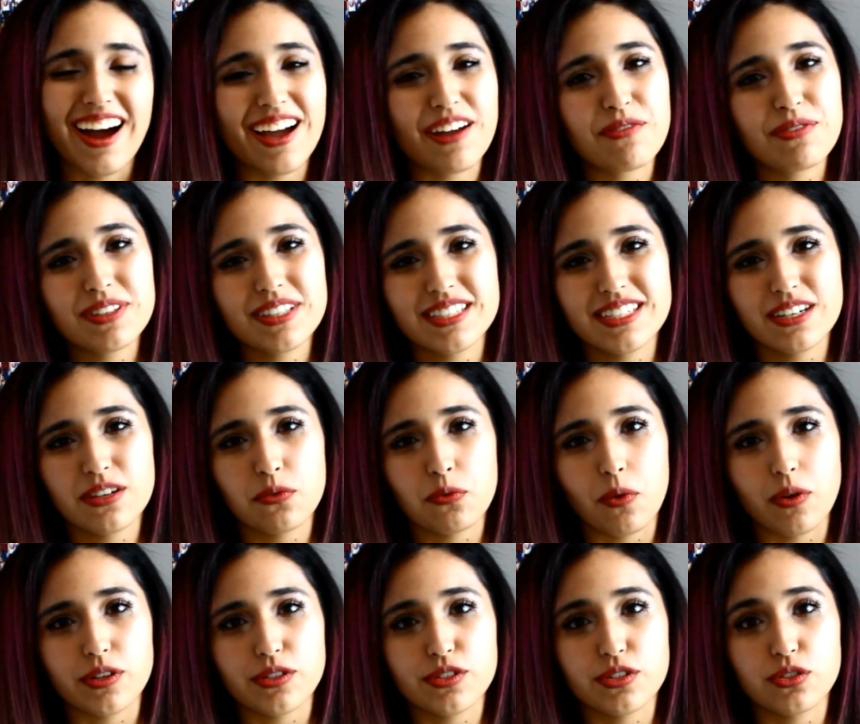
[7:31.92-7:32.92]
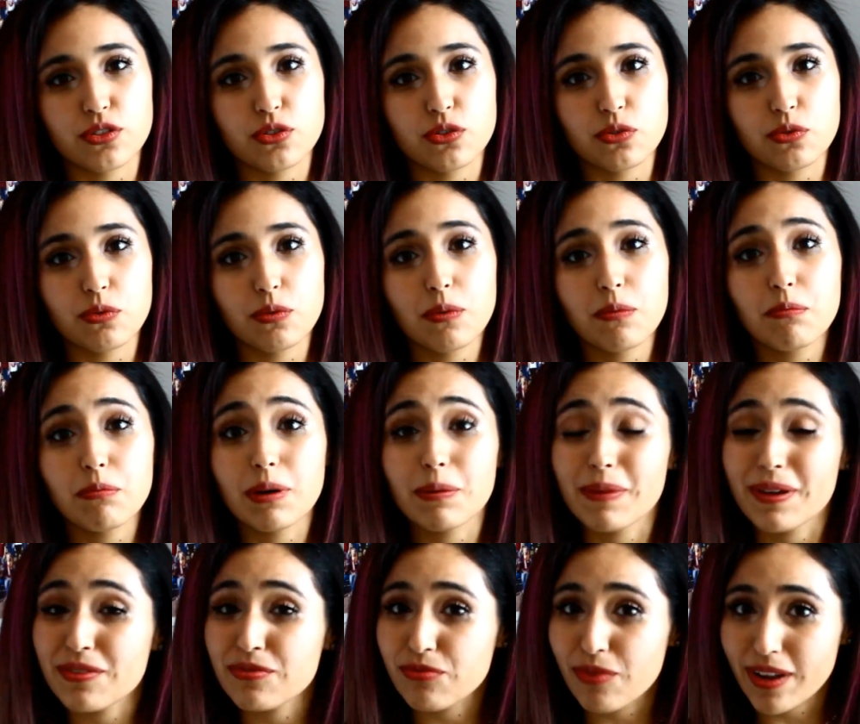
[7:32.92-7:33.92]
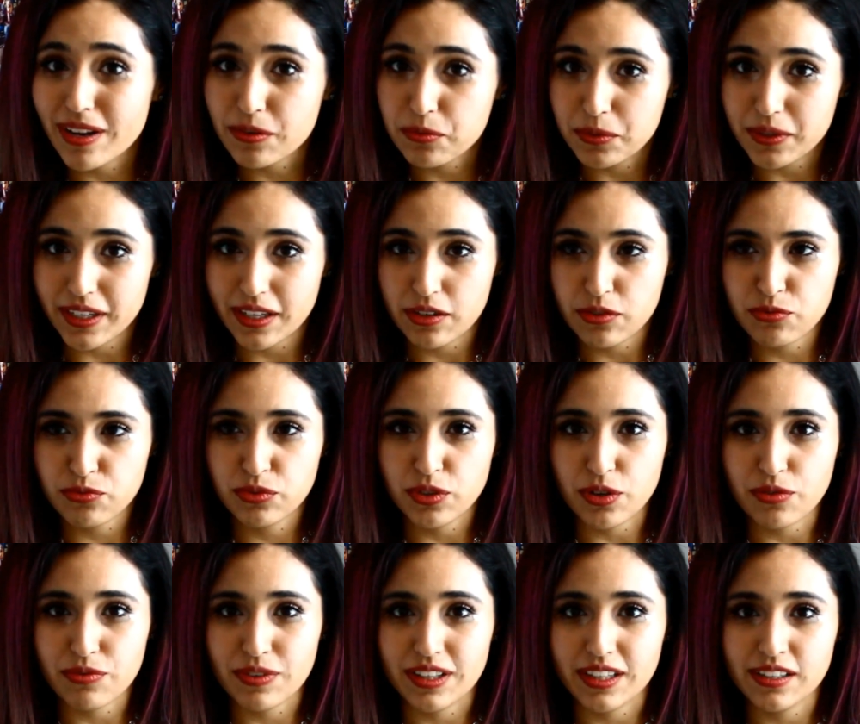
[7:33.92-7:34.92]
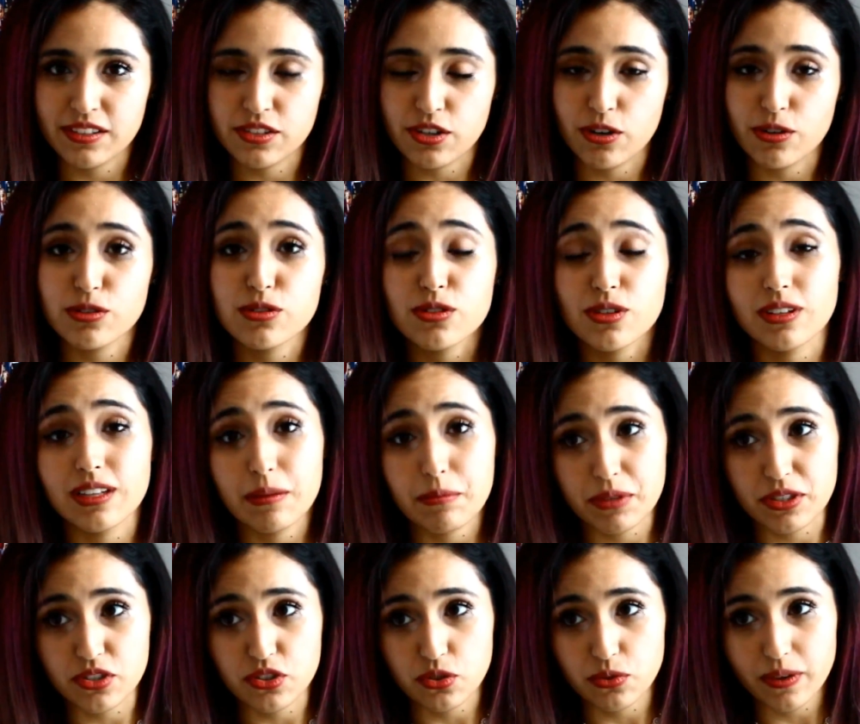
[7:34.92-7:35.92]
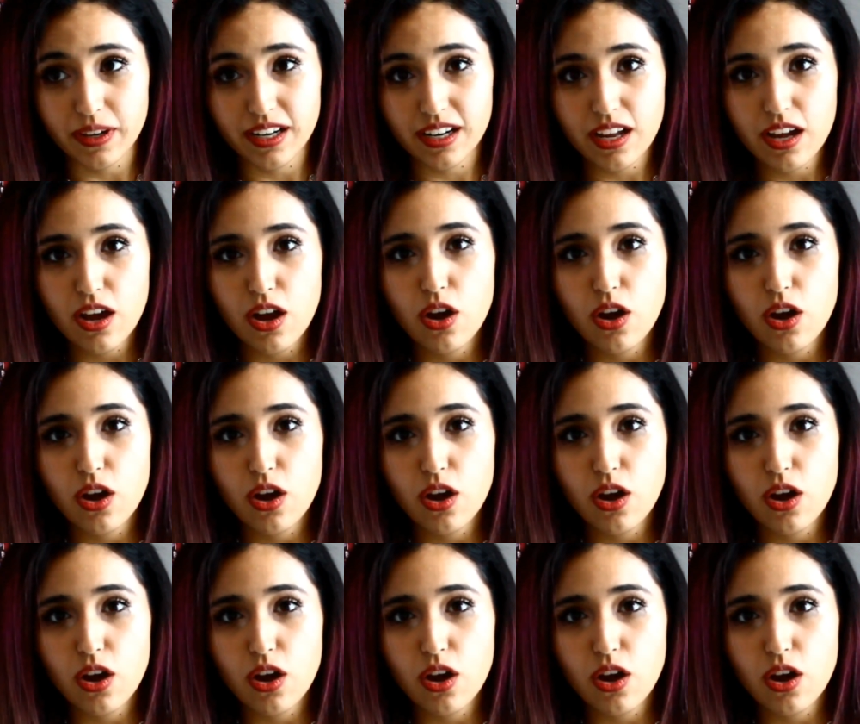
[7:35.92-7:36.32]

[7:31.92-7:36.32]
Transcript: I really didn't want to, but my friend will get their feelings hurt, so let me do it.